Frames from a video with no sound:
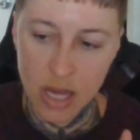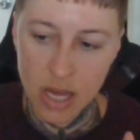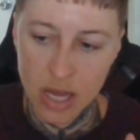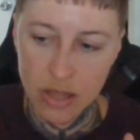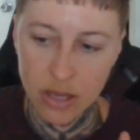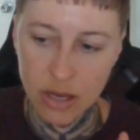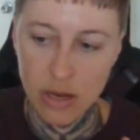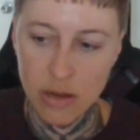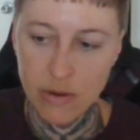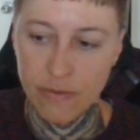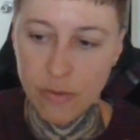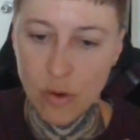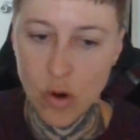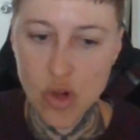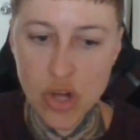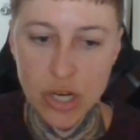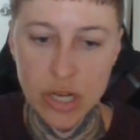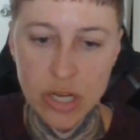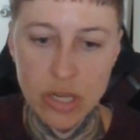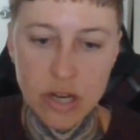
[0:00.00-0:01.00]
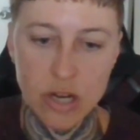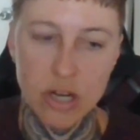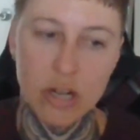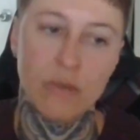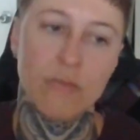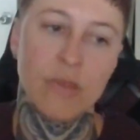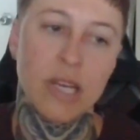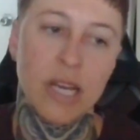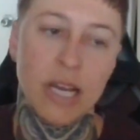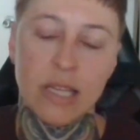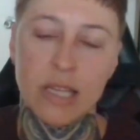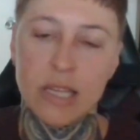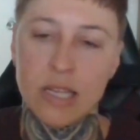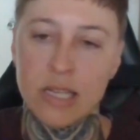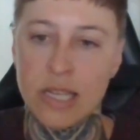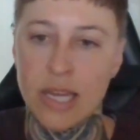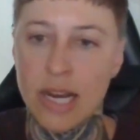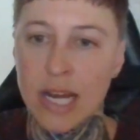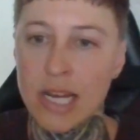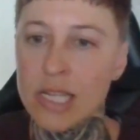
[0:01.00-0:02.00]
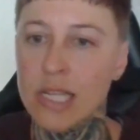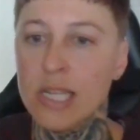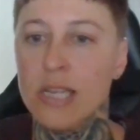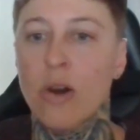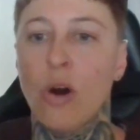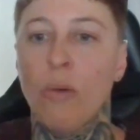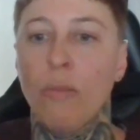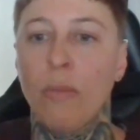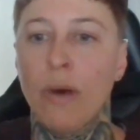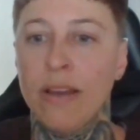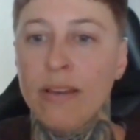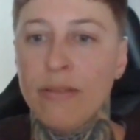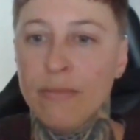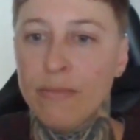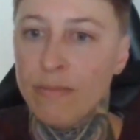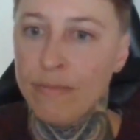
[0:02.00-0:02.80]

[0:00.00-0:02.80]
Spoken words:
the unfortunate circumstances that I see all my